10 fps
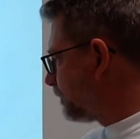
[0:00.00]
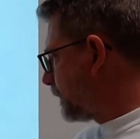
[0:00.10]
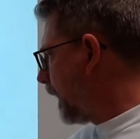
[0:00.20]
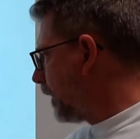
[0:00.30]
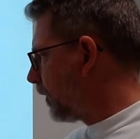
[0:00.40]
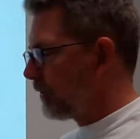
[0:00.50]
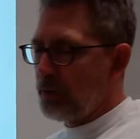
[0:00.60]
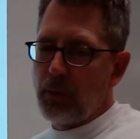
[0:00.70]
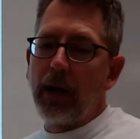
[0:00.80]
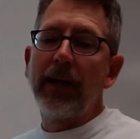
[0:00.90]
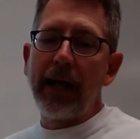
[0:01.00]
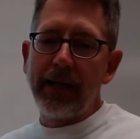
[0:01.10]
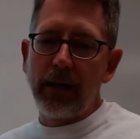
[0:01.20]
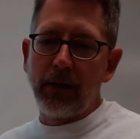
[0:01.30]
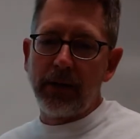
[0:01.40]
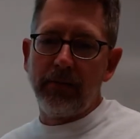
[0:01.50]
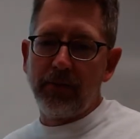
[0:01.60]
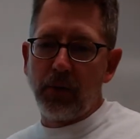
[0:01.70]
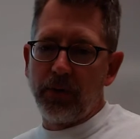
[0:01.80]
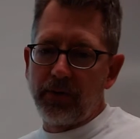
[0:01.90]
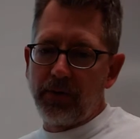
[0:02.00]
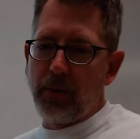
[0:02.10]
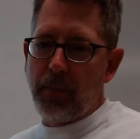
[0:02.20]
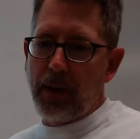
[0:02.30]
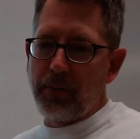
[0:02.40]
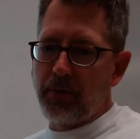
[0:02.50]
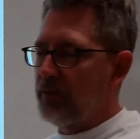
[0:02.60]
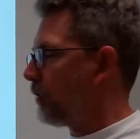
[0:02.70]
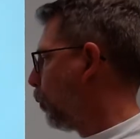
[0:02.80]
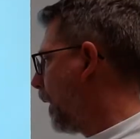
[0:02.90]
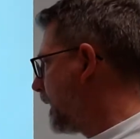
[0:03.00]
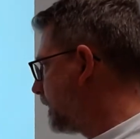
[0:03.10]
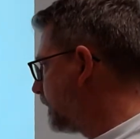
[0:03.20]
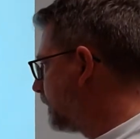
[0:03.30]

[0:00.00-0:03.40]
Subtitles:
And also a light area, of course. The paper is white.